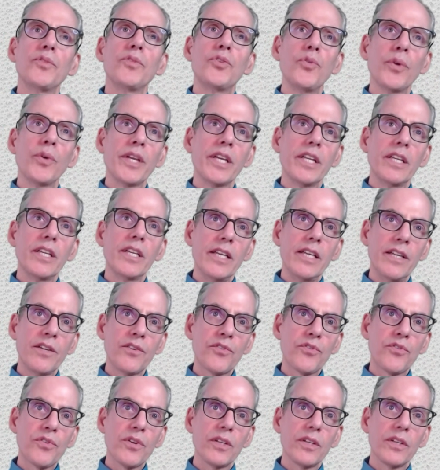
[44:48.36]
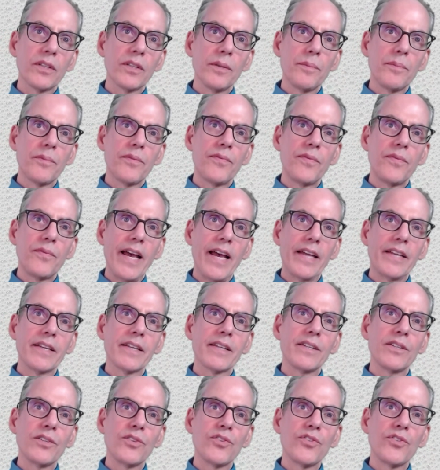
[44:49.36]
doing an
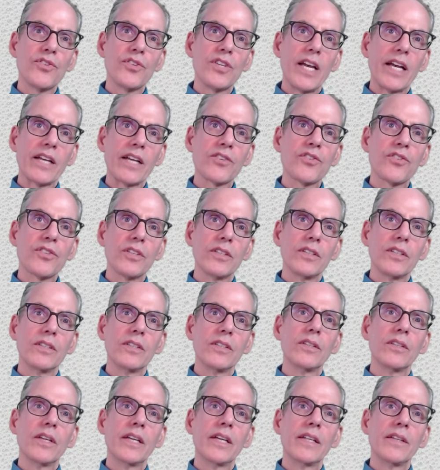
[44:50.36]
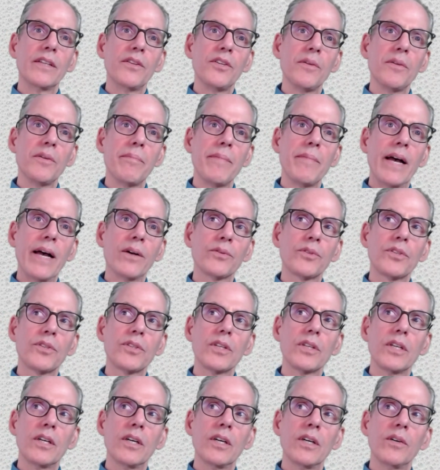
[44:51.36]
intralymphatic injection and the
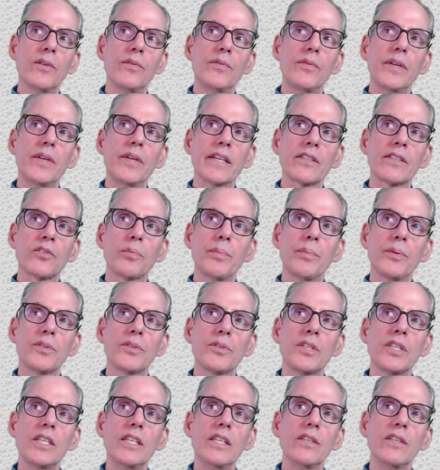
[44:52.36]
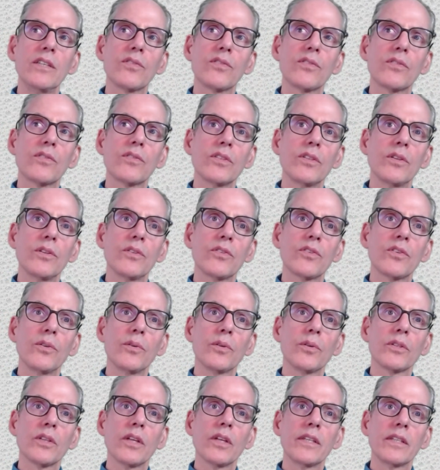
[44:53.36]
amount of expertise.
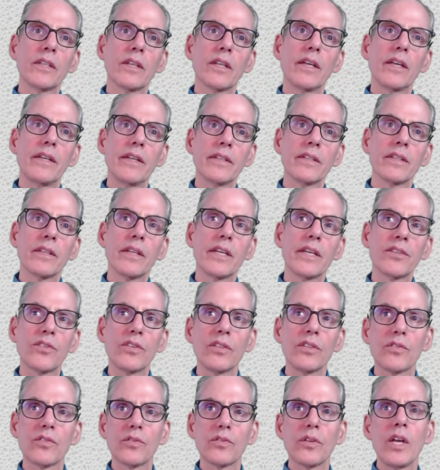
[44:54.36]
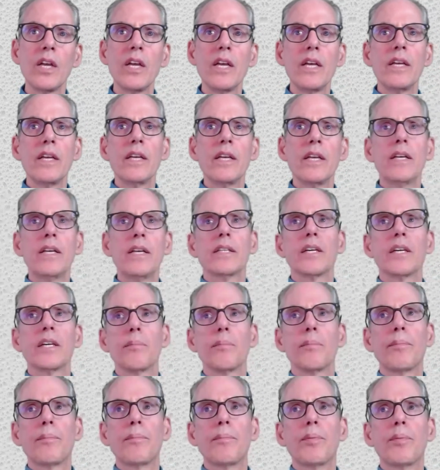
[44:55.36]
So unless it's
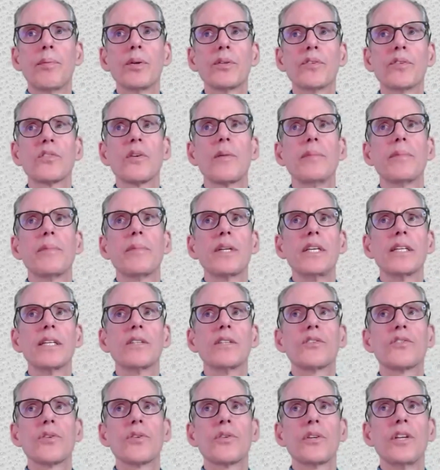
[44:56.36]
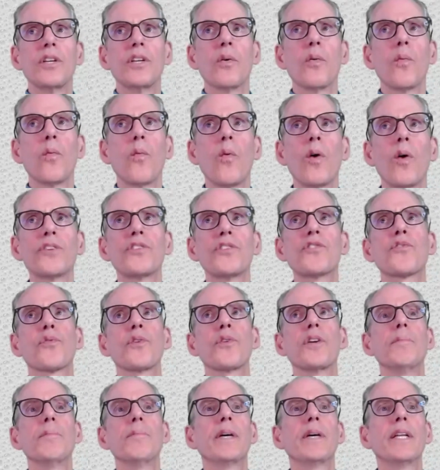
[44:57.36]
going to put somebody into, one
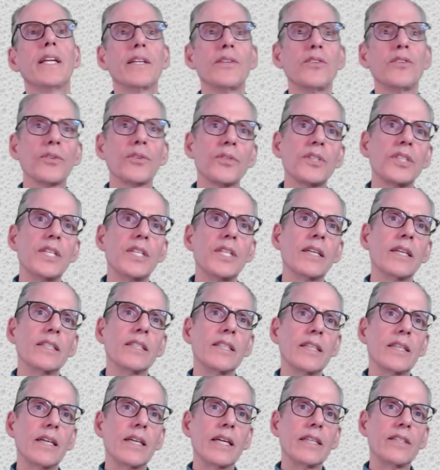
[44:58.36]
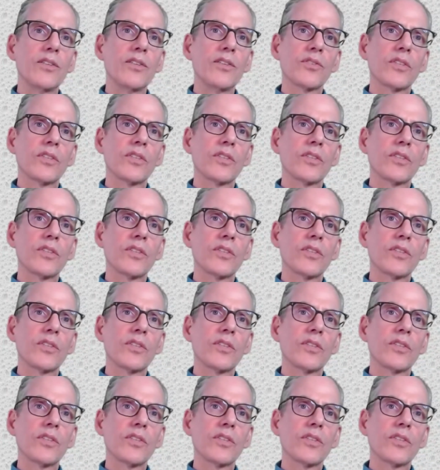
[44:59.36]
treatment and you're done, I